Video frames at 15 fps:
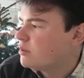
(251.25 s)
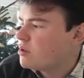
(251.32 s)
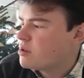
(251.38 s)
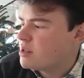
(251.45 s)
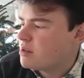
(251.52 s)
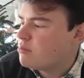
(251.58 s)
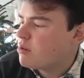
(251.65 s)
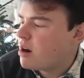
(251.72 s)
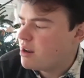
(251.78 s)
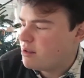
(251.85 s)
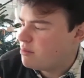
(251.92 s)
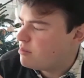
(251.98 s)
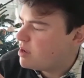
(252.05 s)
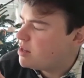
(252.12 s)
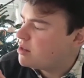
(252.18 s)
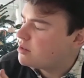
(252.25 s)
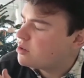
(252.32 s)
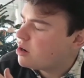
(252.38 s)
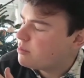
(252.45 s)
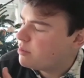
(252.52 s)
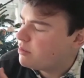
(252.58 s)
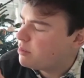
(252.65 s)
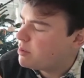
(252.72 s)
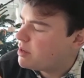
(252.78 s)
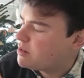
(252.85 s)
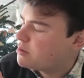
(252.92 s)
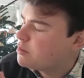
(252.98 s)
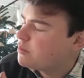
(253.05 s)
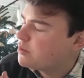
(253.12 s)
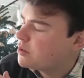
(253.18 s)
We've got that right in the top of the
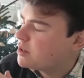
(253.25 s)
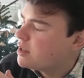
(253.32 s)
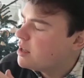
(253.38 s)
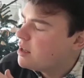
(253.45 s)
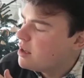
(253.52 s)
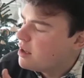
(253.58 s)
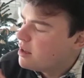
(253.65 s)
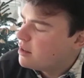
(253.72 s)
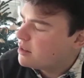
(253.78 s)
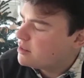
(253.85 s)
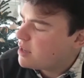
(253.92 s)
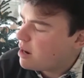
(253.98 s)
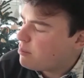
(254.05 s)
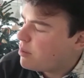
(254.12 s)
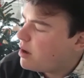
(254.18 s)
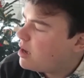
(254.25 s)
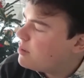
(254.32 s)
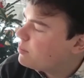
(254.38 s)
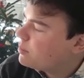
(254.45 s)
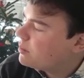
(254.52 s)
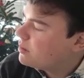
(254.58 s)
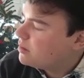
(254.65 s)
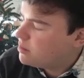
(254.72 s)
picture. We've got the sackpipe